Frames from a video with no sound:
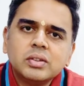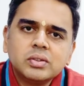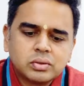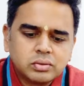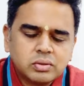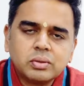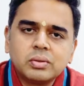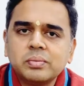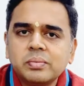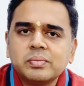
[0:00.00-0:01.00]

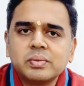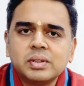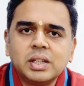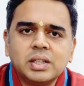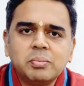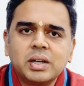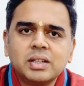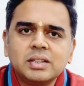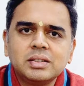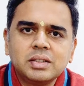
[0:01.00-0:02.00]
So
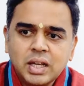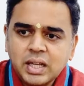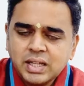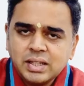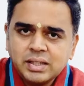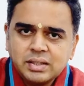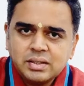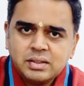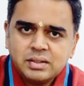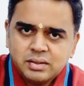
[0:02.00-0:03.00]
Dhadhipandan,
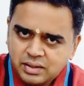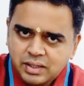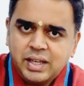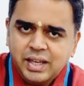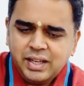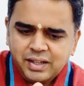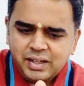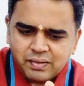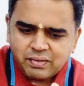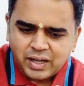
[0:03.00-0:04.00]
he
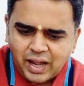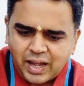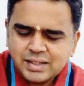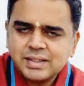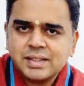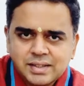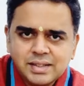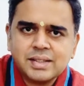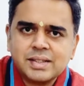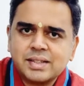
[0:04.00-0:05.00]
never has
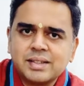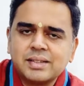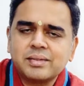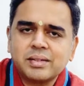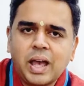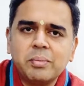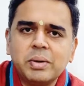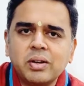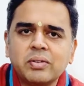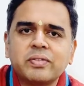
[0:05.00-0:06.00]
this
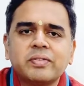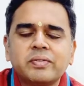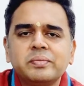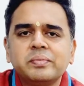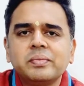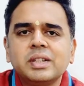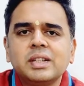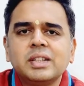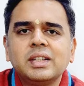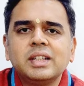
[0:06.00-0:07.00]
habit of
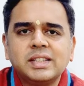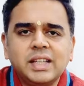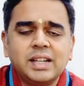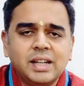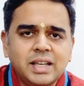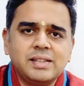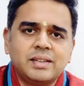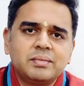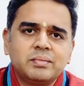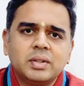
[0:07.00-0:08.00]
saying
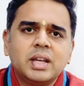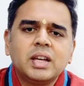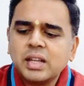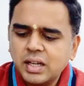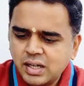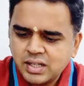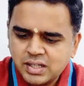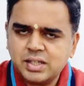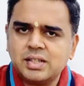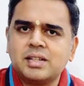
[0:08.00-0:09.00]
lies, yet
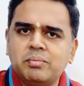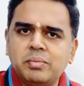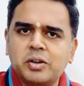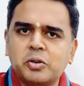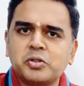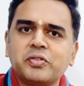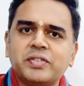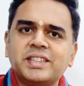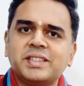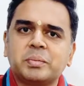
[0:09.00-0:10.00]
just because of
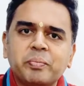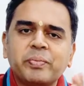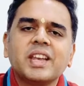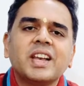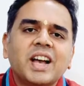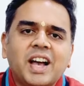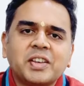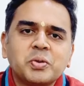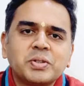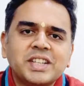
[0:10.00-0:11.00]
his
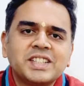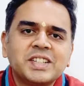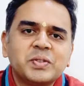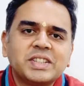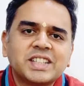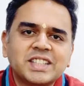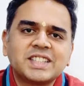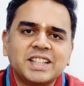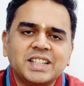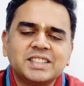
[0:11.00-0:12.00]
association with
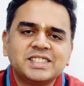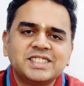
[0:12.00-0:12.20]
Krishna